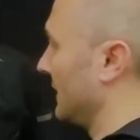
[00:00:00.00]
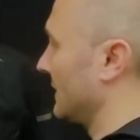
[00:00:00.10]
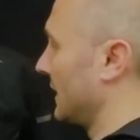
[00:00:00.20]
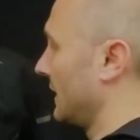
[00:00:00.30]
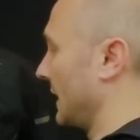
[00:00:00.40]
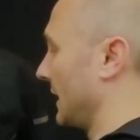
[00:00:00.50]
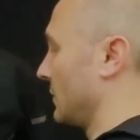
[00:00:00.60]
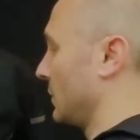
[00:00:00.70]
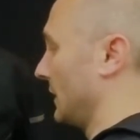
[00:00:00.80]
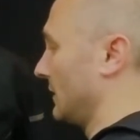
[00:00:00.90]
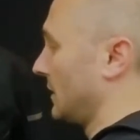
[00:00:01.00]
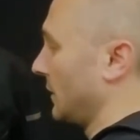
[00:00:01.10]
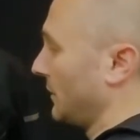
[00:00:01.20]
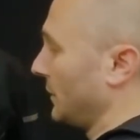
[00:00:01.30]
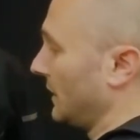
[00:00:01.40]
inside that as well.
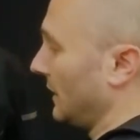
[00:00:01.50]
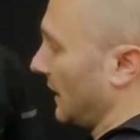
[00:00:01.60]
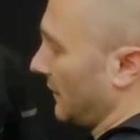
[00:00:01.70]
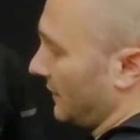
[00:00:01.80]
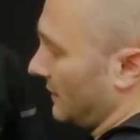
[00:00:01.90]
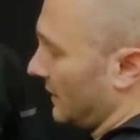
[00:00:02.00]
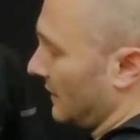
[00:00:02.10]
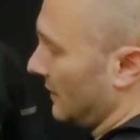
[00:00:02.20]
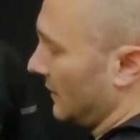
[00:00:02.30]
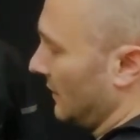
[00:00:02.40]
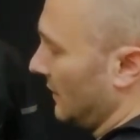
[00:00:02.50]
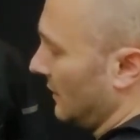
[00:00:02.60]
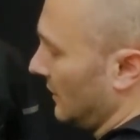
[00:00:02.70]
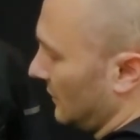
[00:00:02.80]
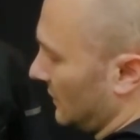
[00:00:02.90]
So if you didn't have this in, you've